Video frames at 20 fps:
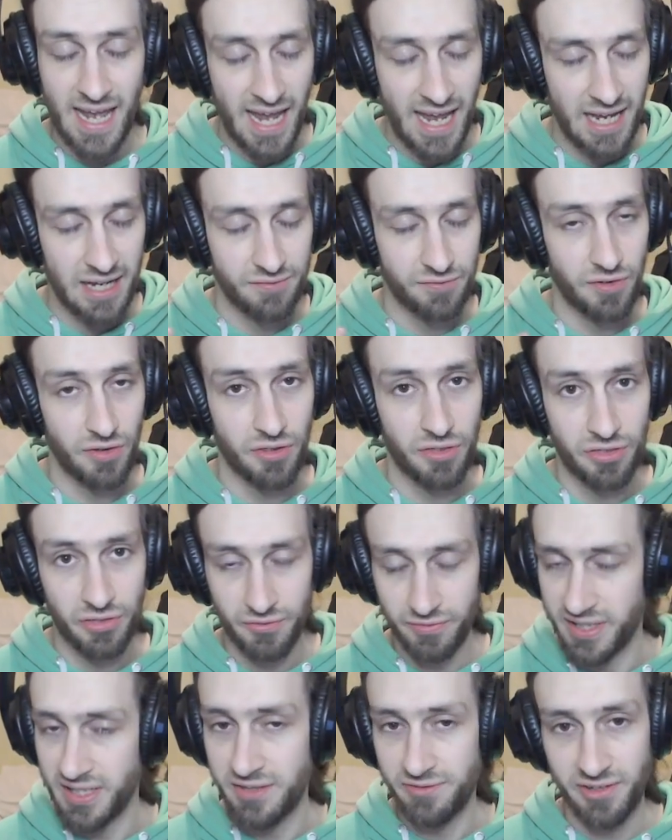have
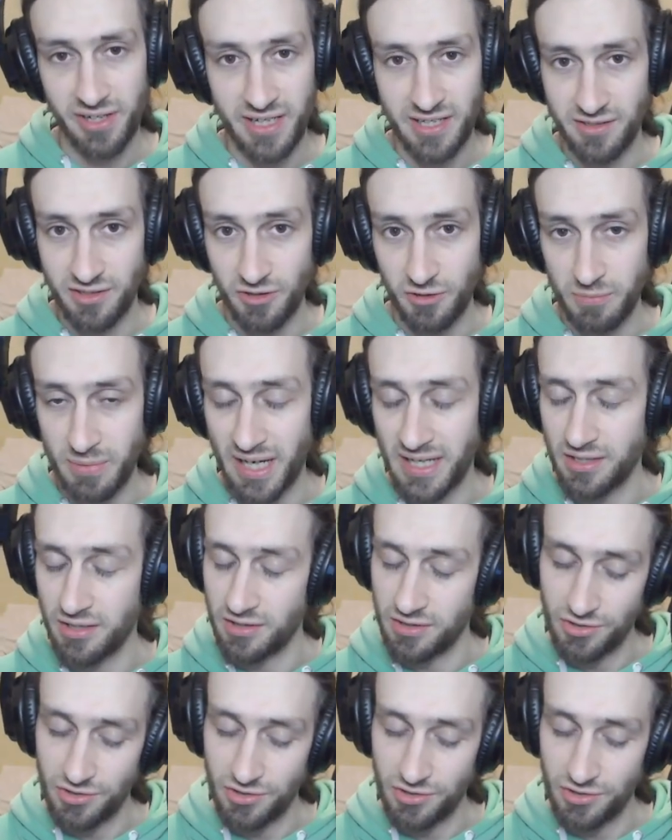3 different kinstone patterns.